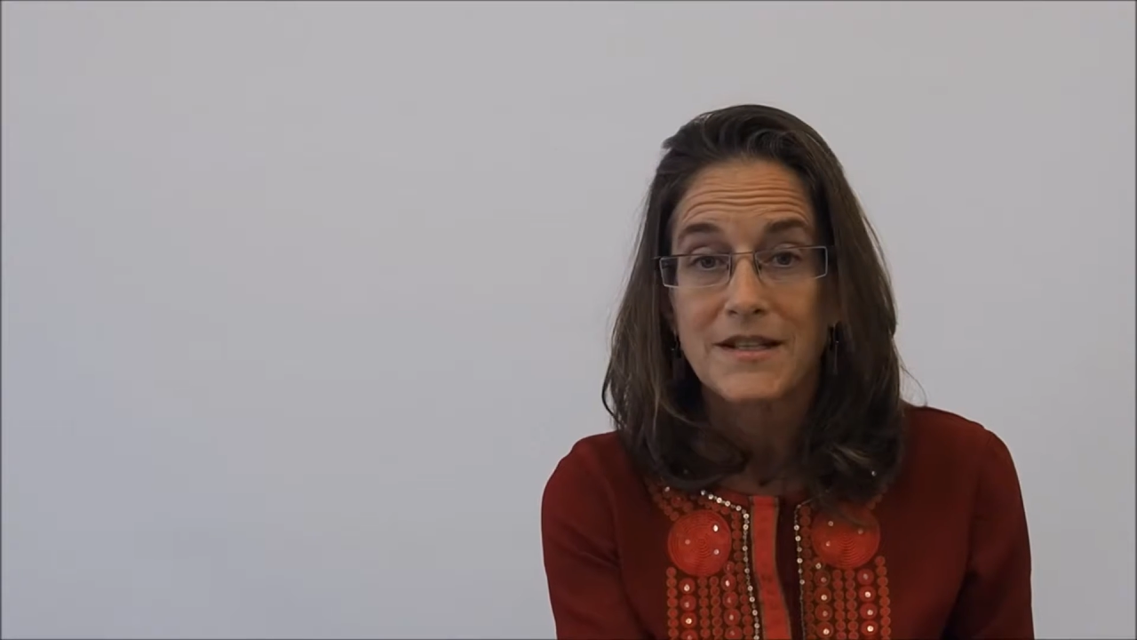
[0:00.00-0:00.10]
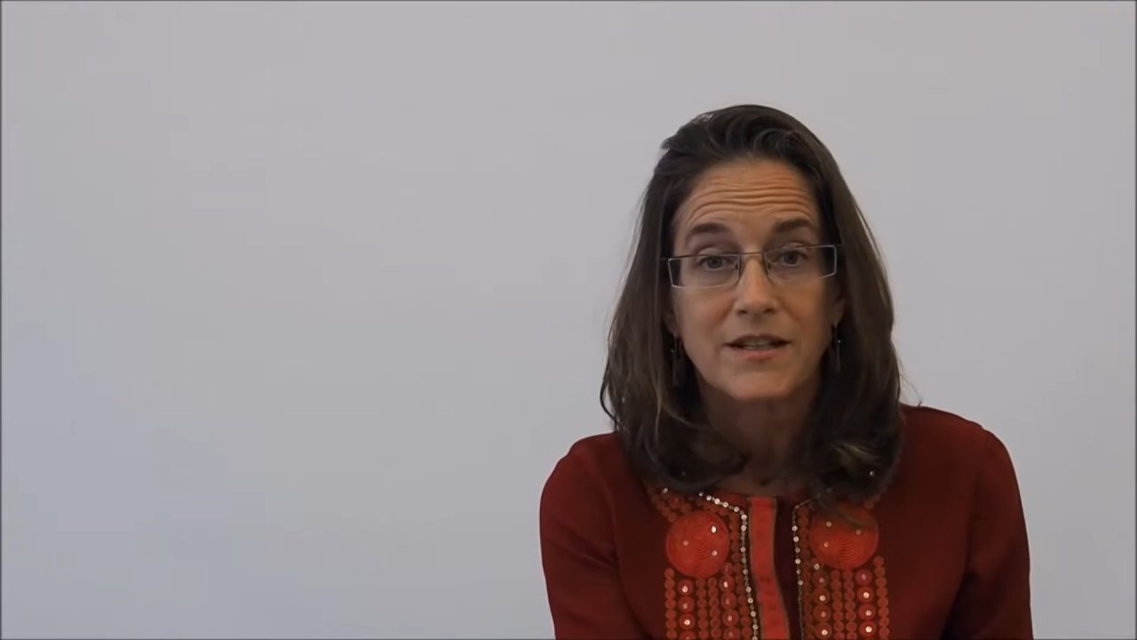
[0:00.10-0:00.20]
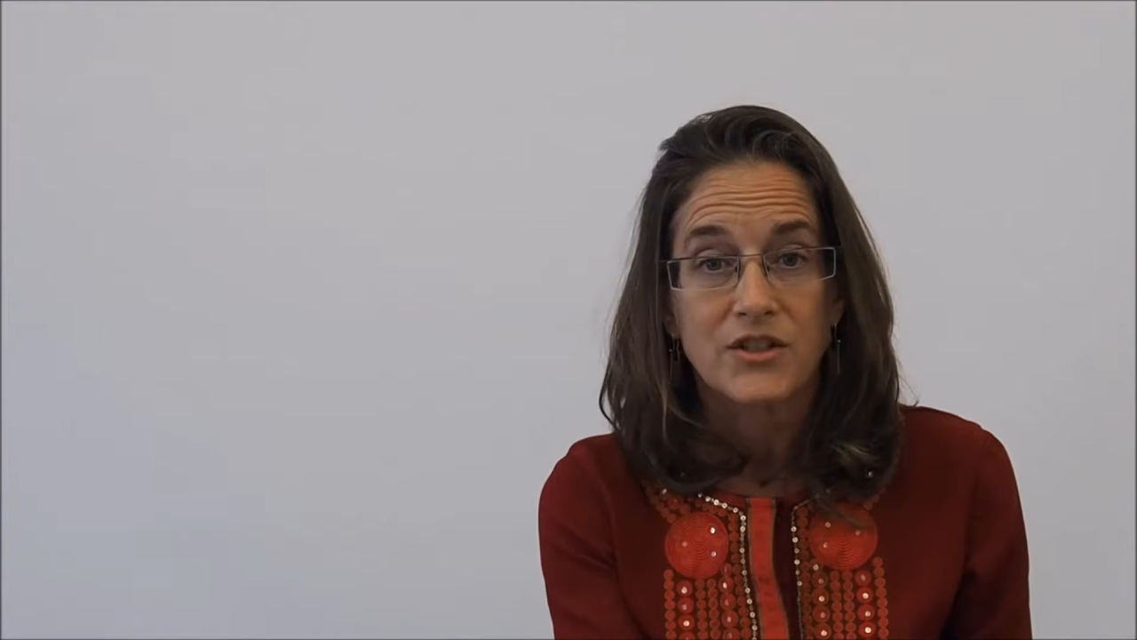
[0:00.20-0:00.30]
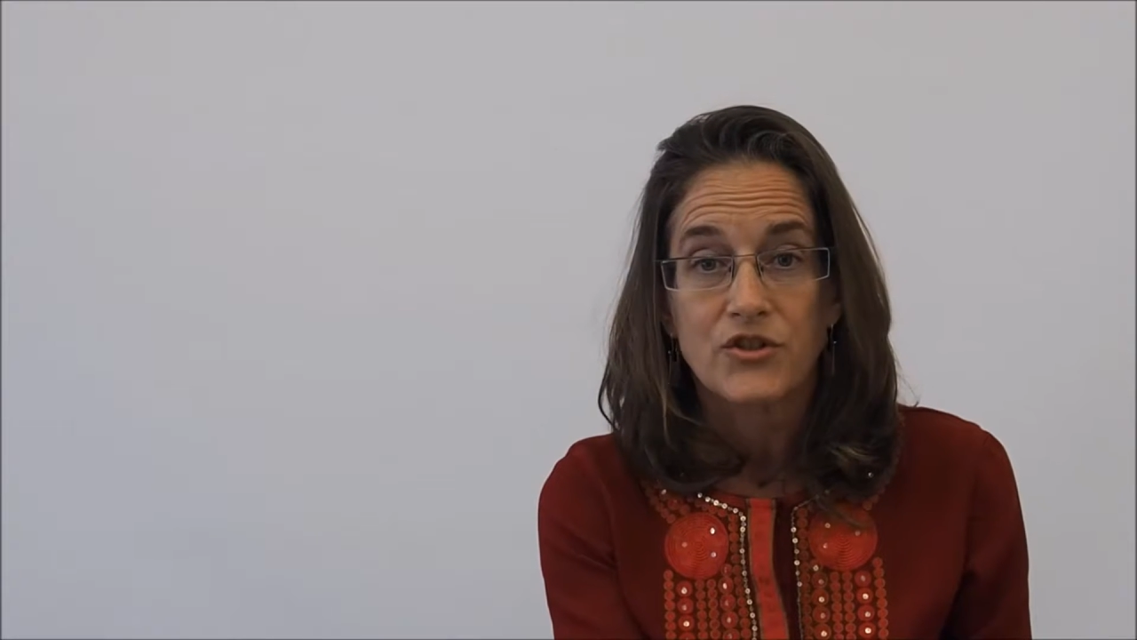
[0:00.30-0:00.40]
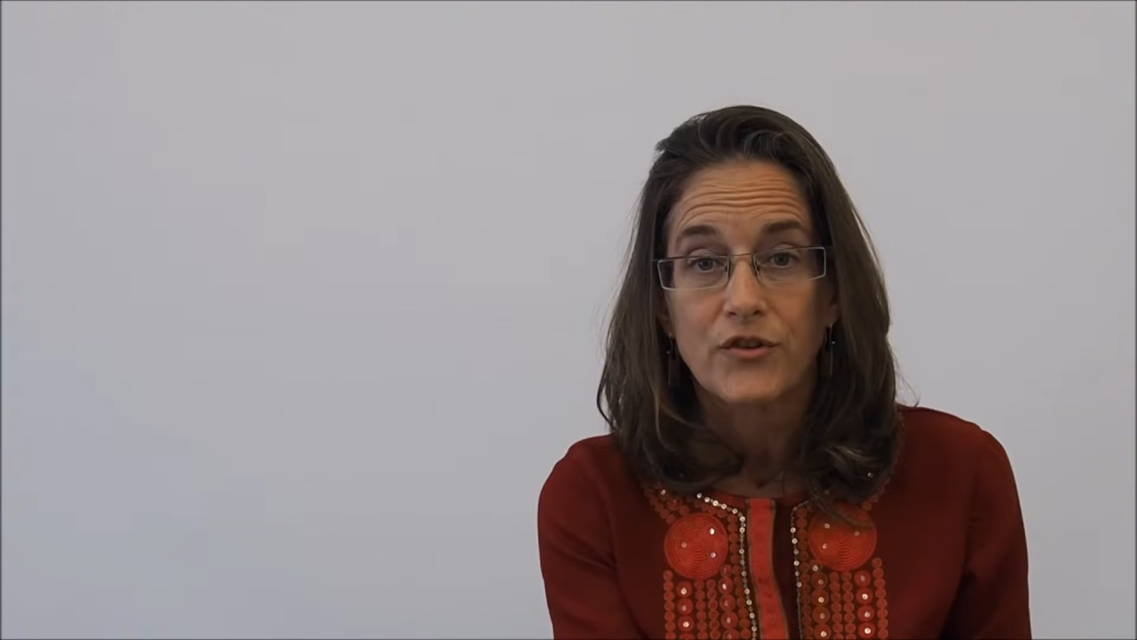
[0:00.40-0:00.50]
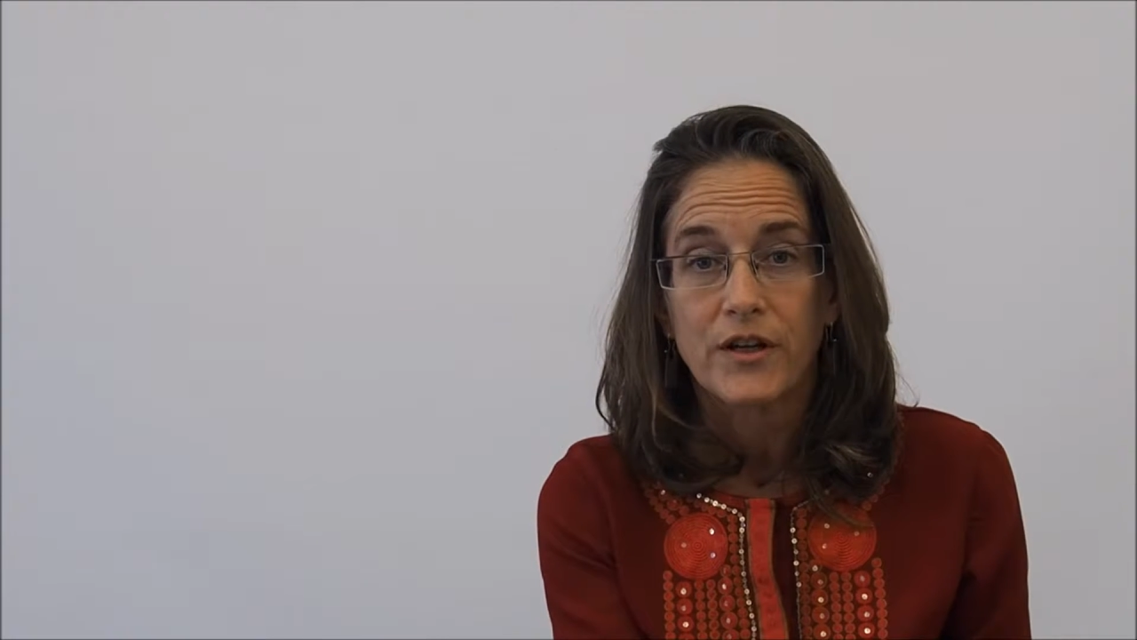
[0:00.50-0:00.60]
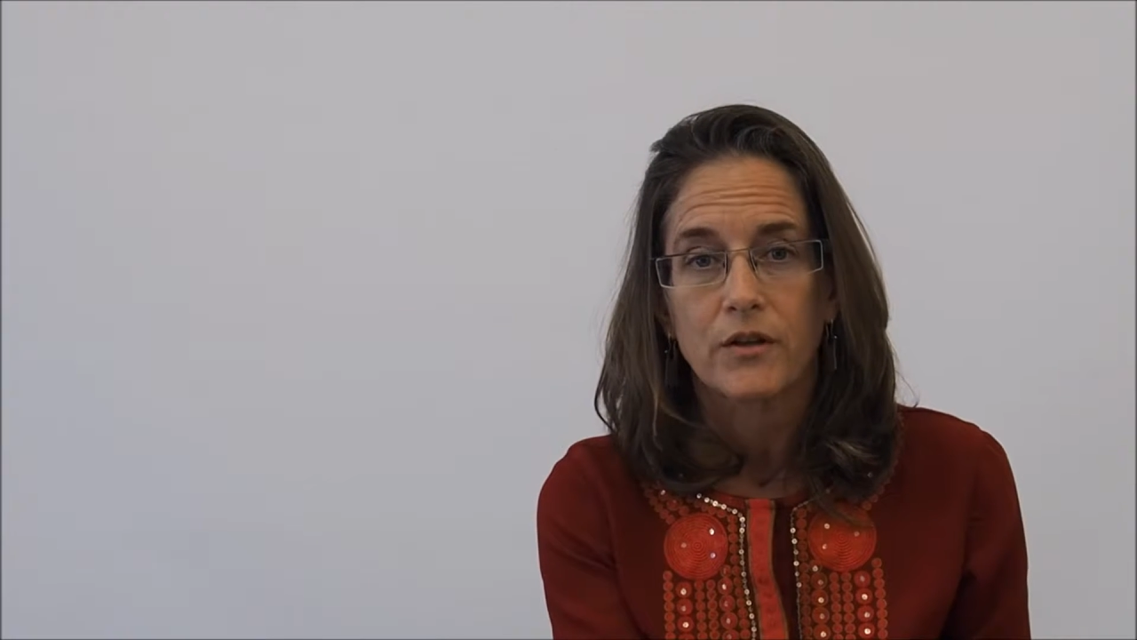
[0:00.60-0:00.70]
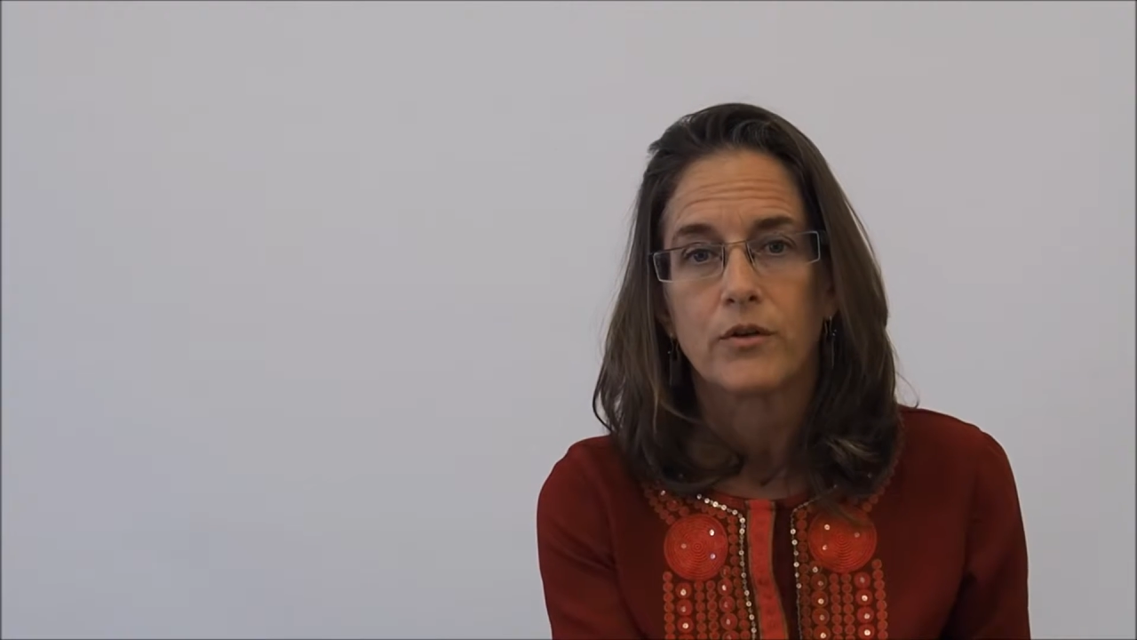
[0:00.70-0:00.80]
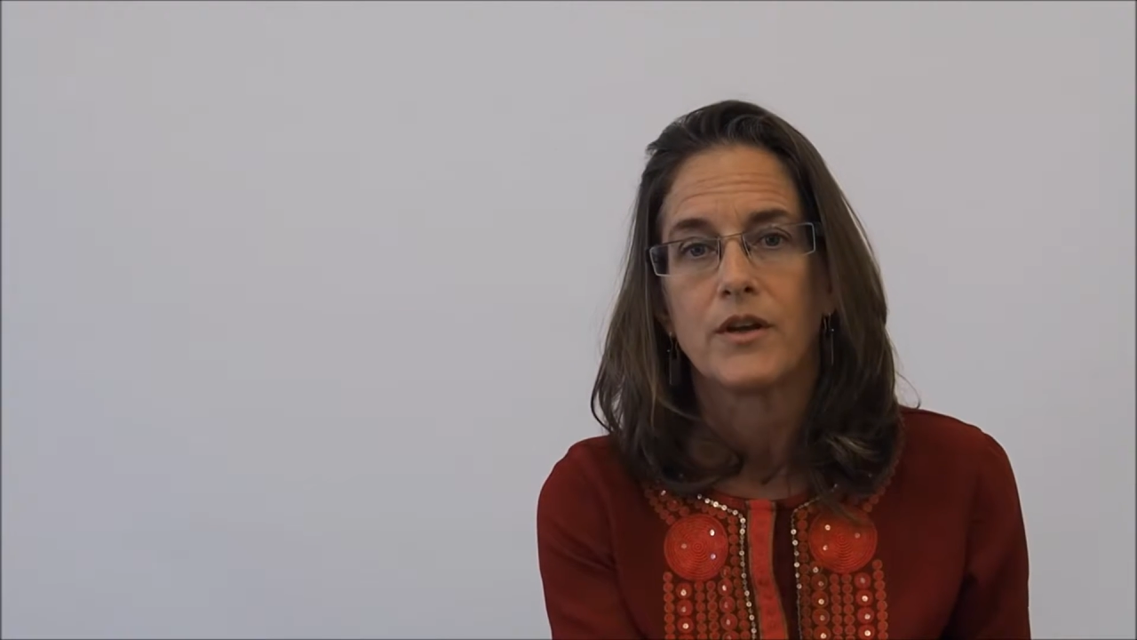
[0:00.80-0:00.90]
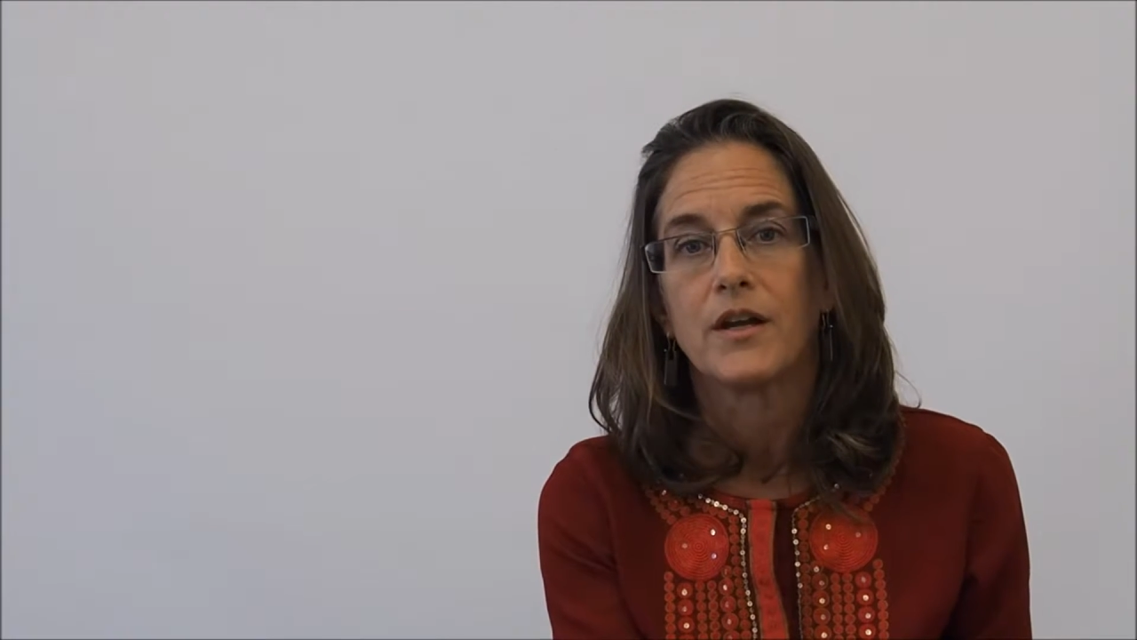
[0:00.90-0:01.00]
industry,
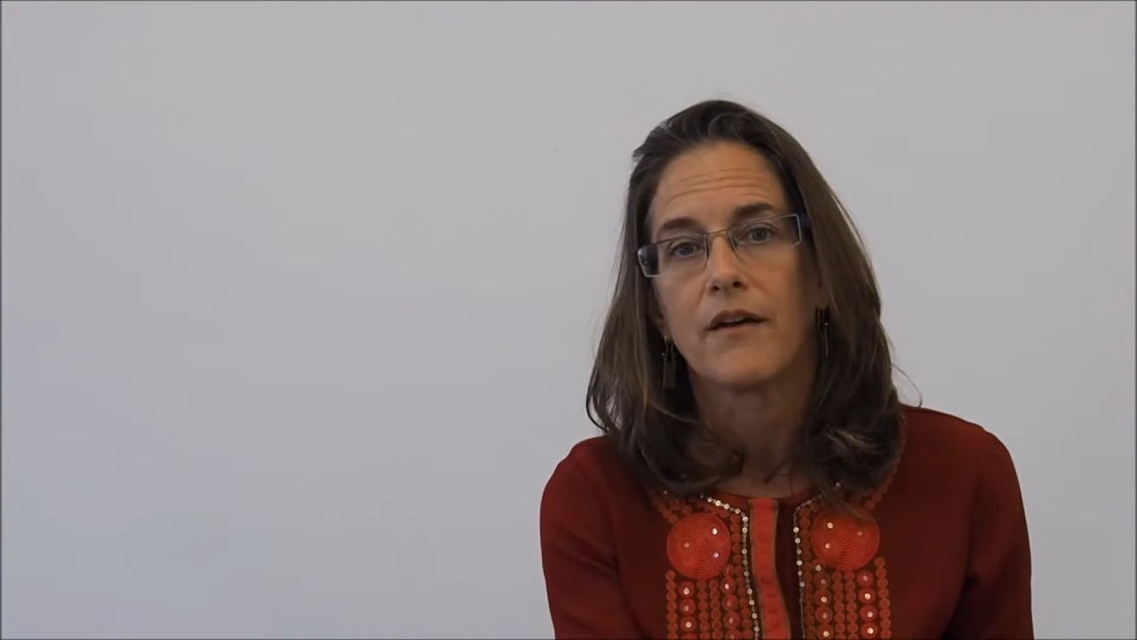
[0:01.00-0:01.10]
including